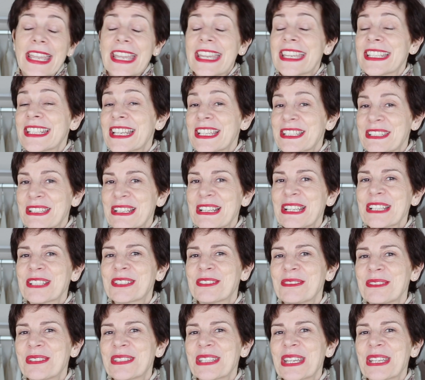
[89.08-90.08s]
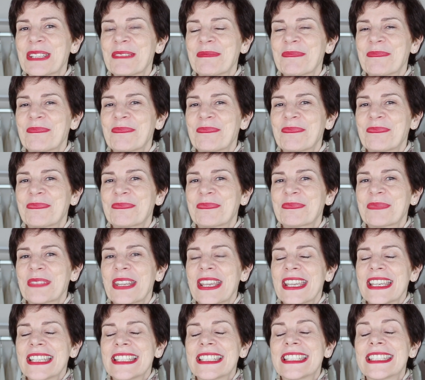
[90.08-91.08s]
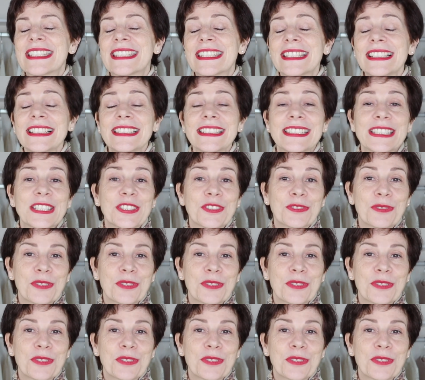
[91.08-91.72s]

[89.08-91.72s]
And as I like to say, silk is